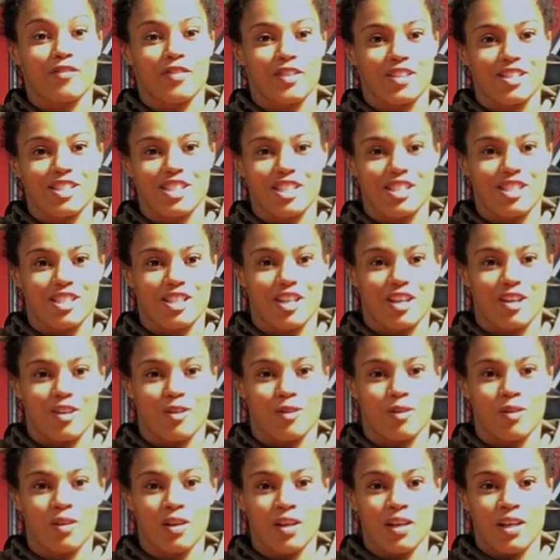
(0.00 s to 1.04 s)

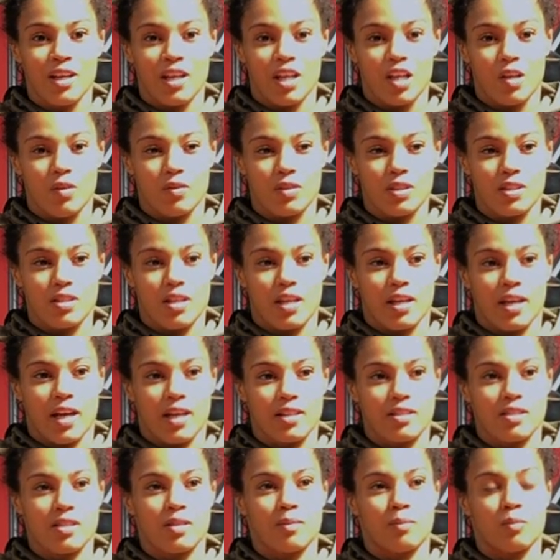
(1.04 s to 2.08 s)
Francisco. It was like
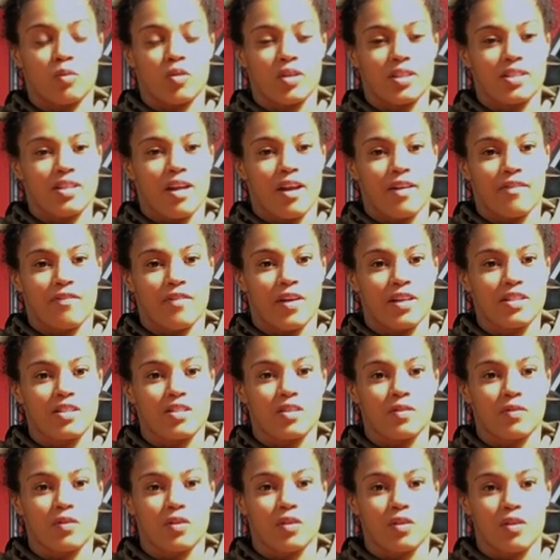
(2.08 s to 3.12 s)
at some Muay Thai
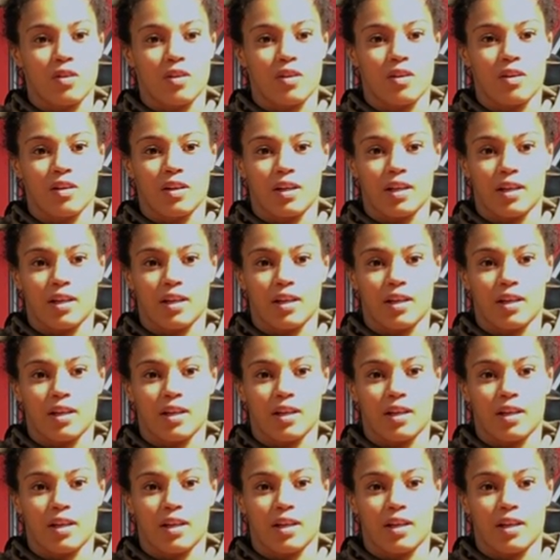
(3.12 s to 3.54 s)
festival.